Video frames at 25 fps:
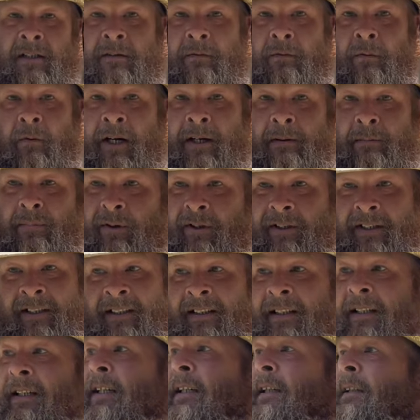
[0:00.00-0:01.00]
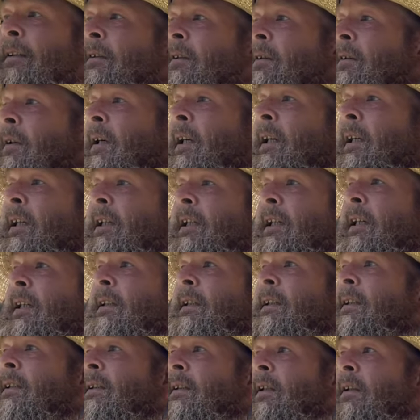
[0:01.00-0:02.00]
of rain putting anything out. So I need to get
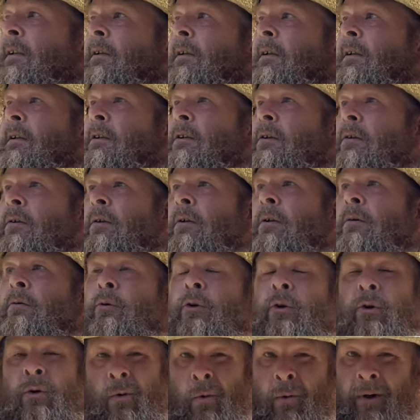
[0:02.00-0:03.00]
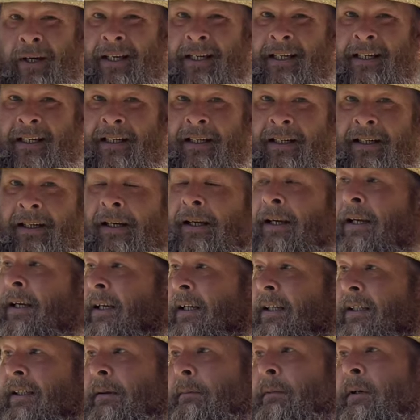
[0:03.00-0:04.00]
this under control real quick.
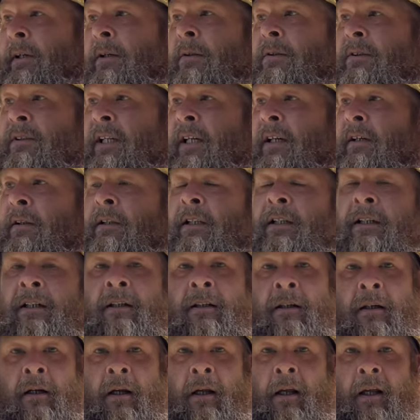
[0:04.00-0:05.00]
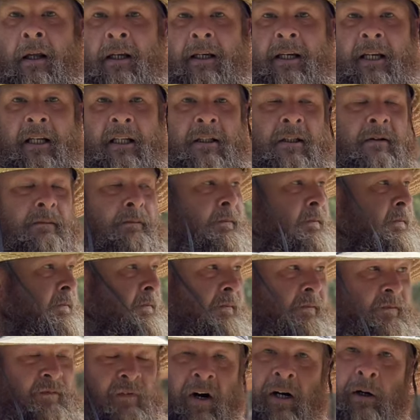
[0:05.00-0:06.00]
Get my hose down there, get
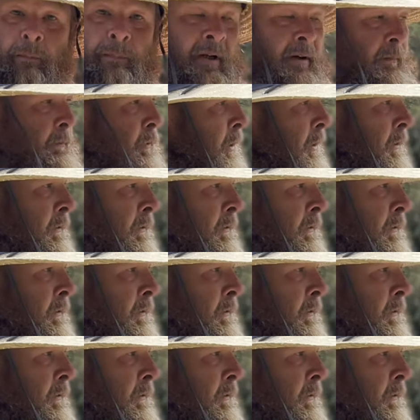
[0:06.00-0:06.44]
fire pit burn